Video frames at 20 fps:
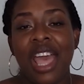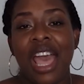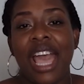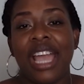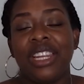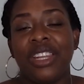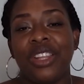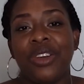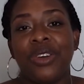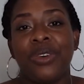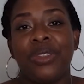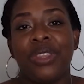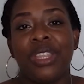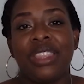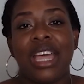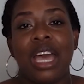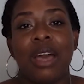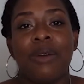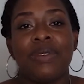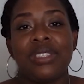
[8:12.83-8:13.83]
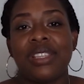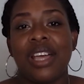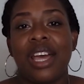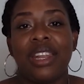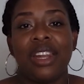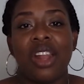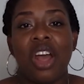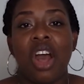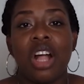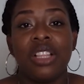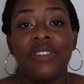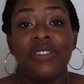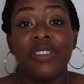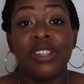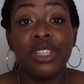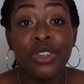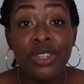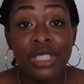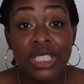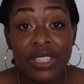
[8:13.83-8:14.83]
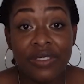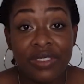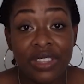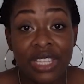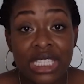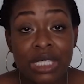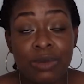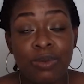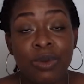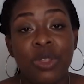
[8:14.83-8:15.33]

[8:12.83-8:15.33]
I know that that was not an all-inclusive list,